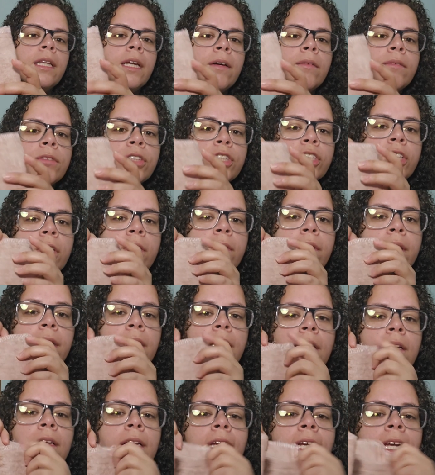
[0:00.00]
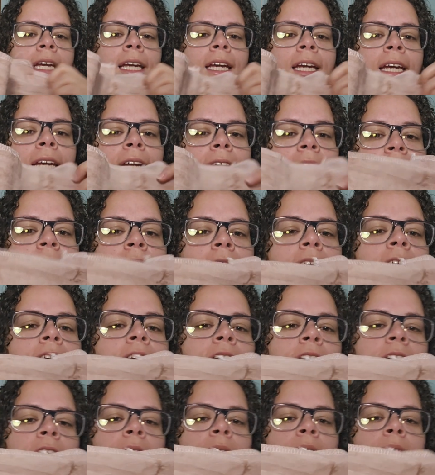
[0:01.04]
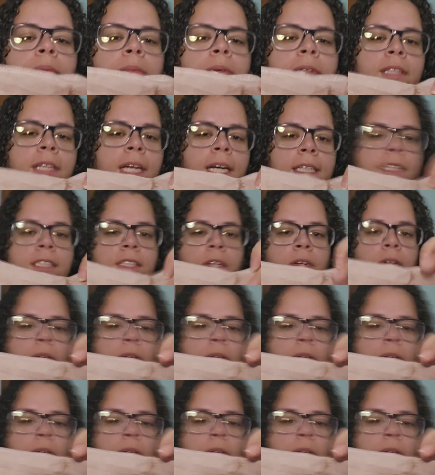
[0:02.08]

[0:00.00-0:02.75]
that will show it all. No, it will not.